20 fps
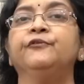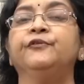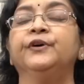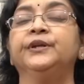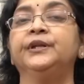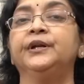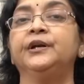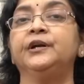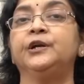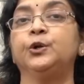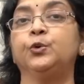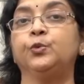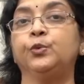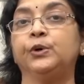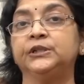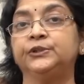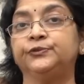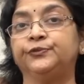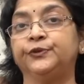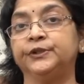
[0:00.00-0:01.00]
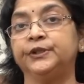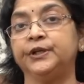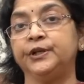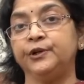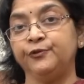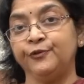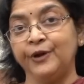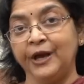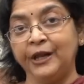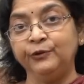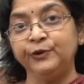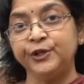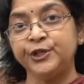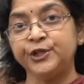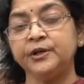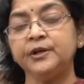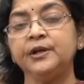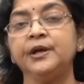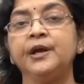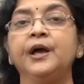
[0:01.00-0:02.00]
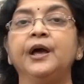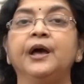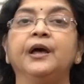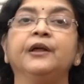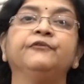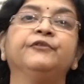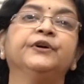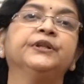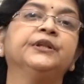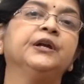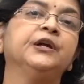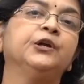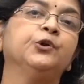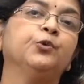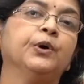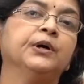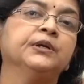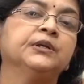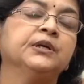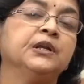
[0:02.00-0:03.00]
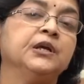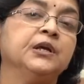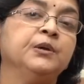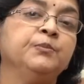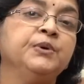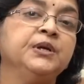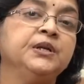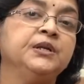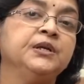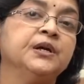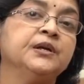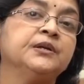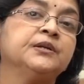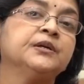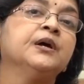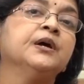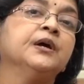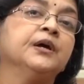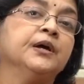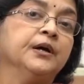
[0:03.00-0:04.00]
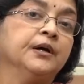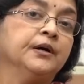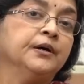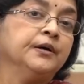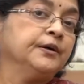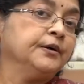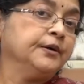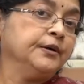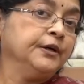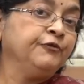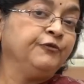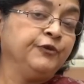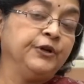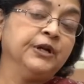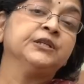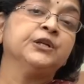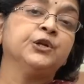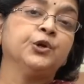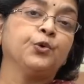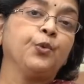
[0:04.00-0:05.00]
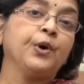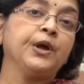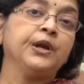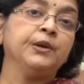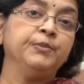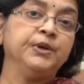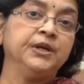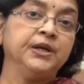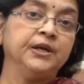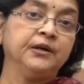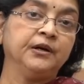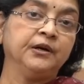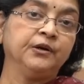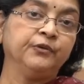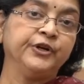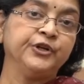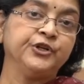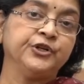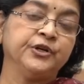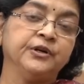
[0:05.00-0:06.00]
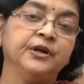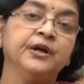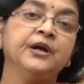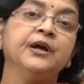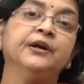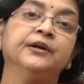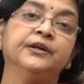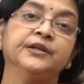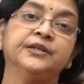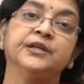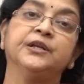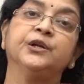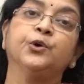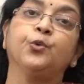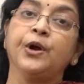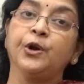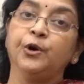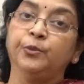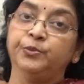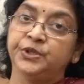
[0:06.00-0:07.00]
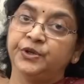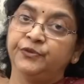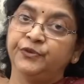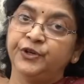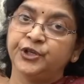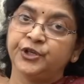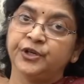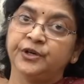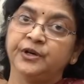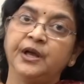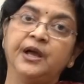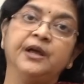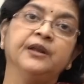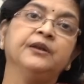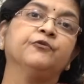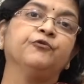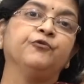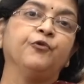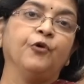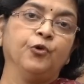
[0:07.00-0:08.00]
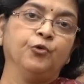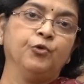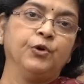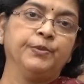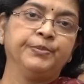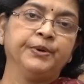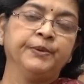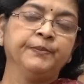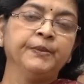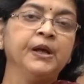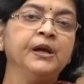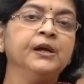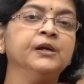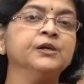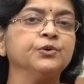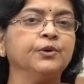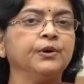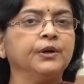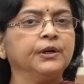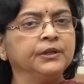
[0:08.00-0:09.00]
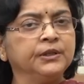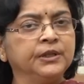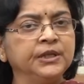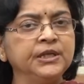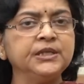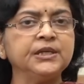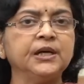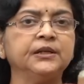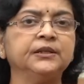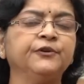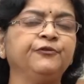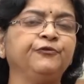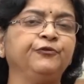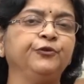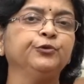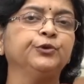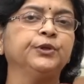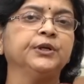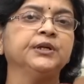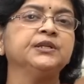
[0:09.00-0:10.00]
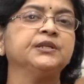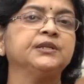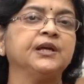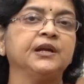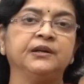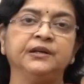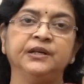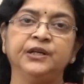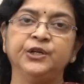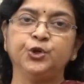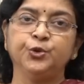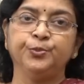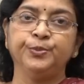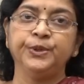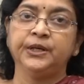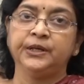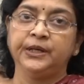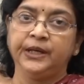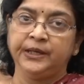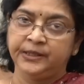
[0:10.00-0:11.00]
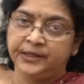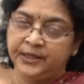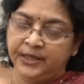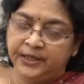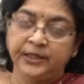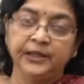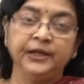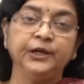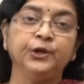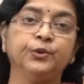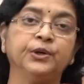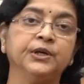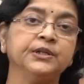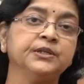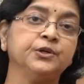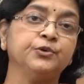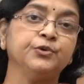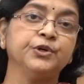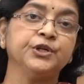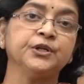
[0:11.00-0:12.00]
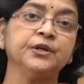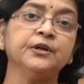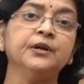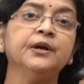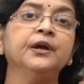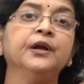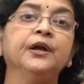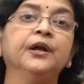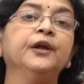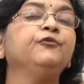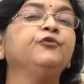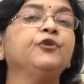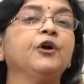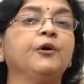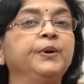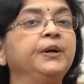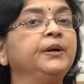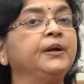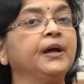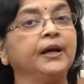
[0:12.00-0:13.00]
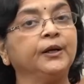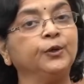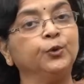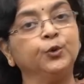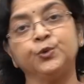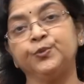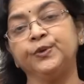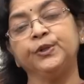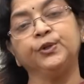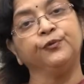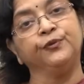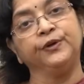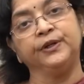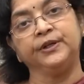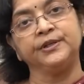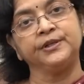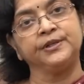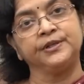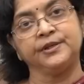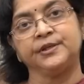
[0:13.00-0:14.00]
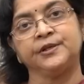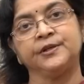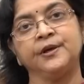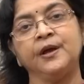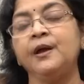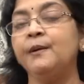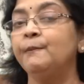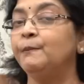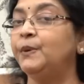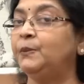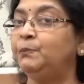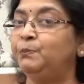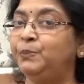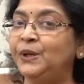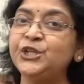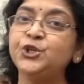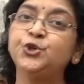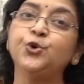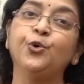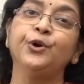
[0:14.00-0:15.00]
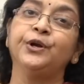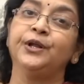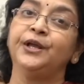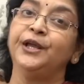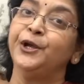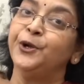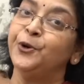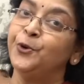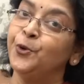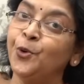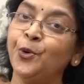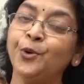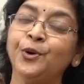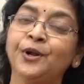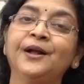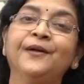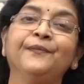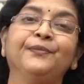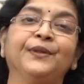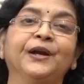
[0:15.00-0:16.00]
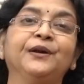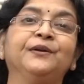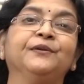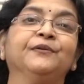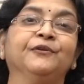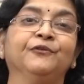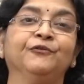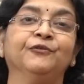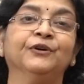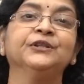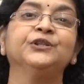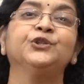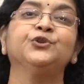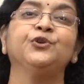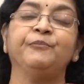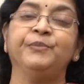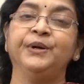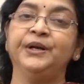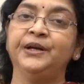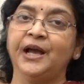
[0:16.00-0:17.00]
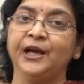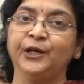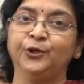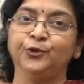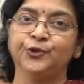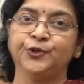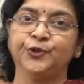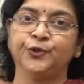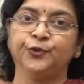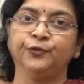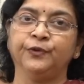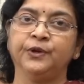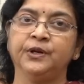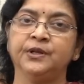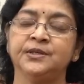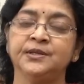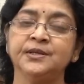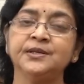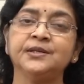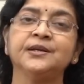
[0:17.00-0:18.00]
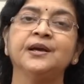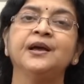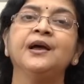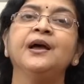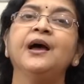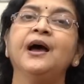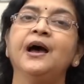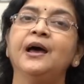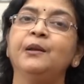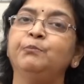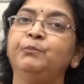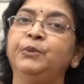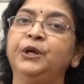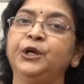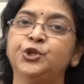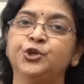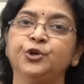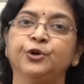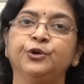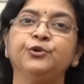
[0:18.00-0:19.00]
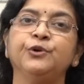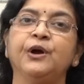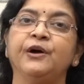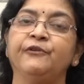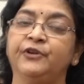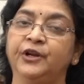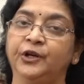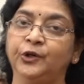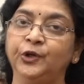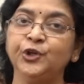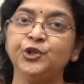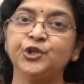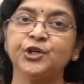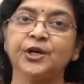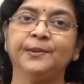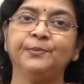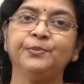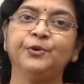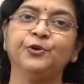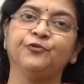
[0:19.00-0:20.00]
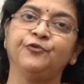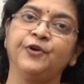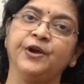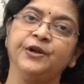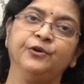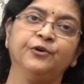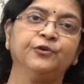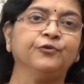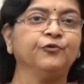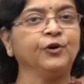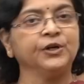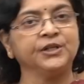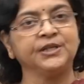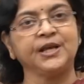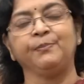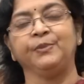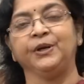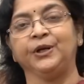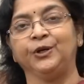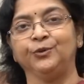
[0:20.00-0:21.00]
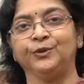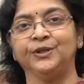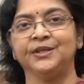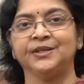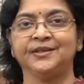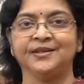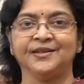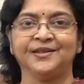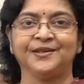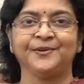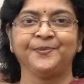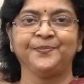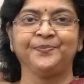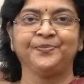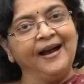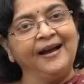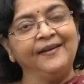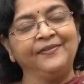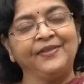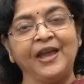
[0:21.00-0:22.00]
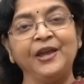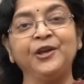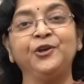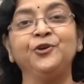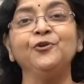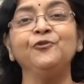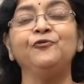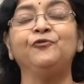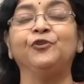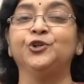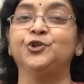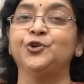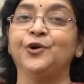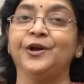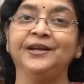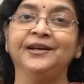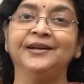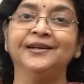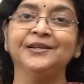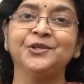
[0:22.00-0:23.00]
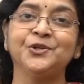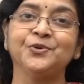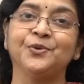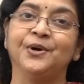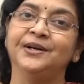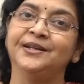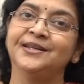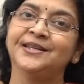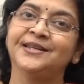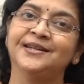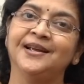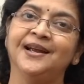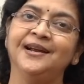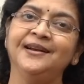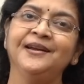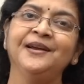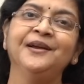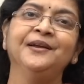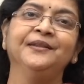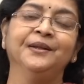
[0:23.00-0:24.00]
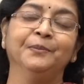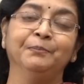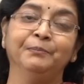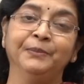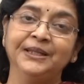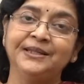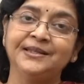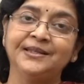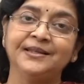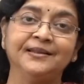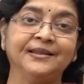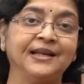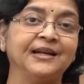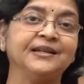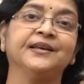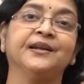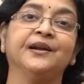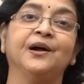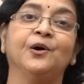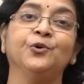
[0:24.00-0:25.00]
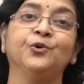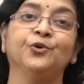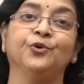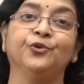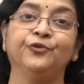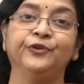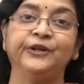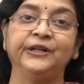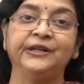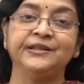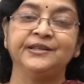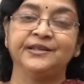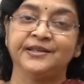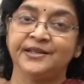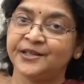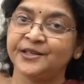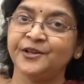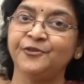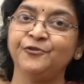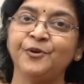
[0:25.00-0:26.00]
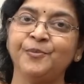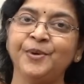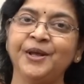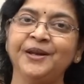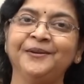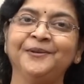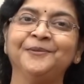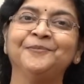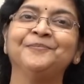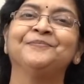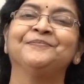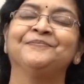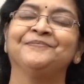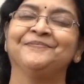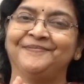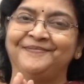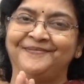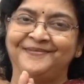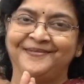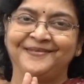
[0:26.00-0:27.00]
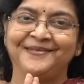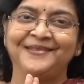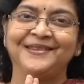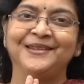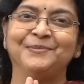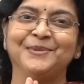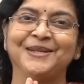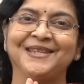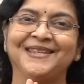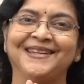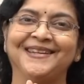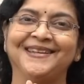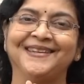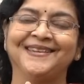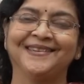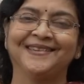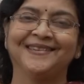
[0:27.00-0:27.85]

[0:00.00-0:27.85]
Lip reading: whether it requires further evaluation, and whether it requires an immediate, if it doesn't require immediate intervention, does it require observation and follow-up? So these are the few things that need to be taken into consideration if you have been diagnosed with ovarian cyst. But please don't ignore that once you have been diagnosed with ovarian cyst, and make sure you have regular checkup to find out what's happening to this cyst. Thank you for joining us to understand the myths that surround ovarian cyst in women. Namaste.